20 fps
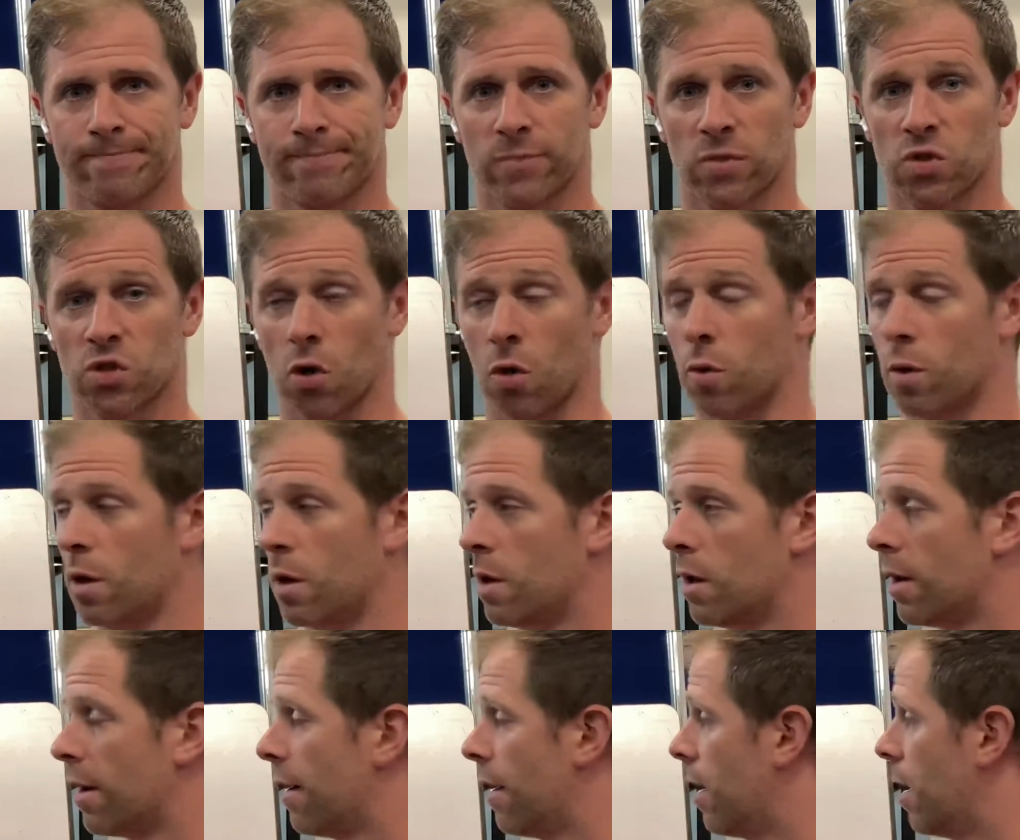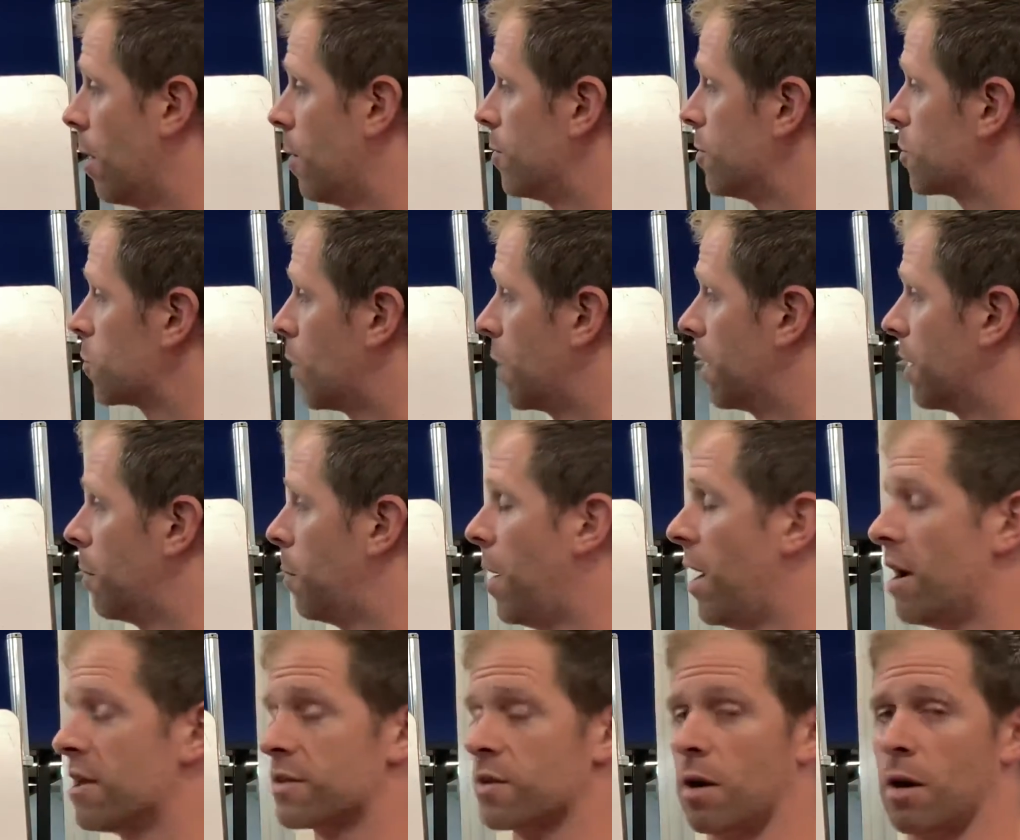So just wanted to
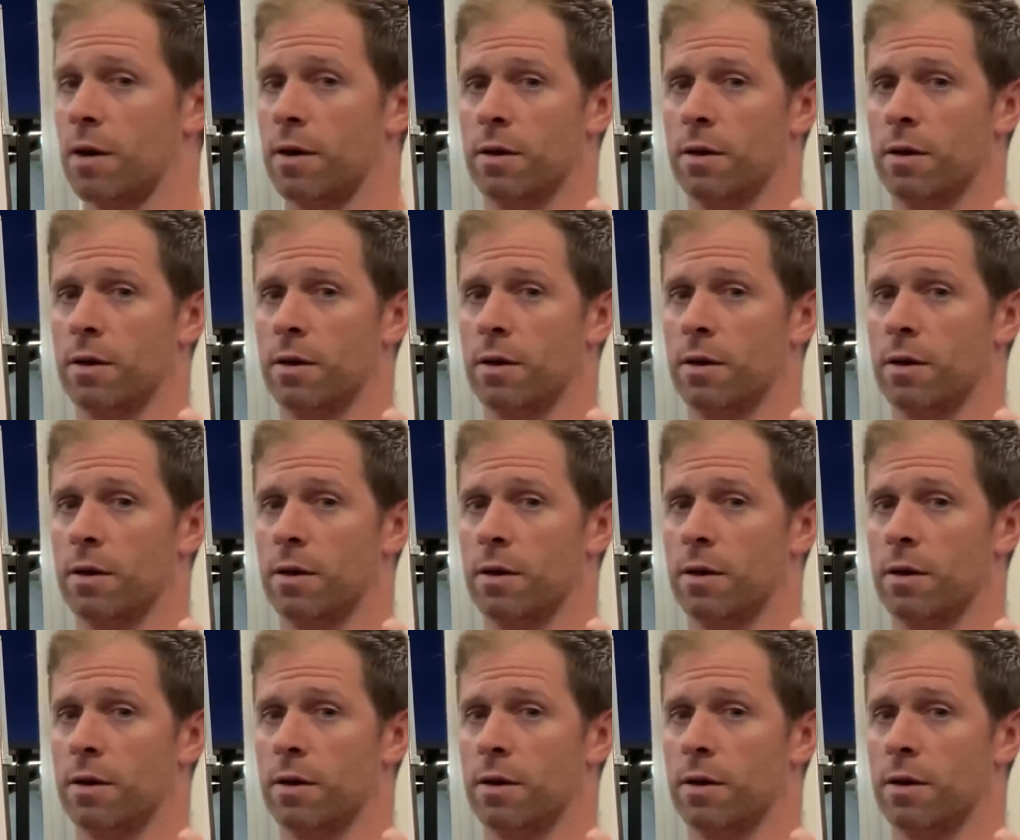pass on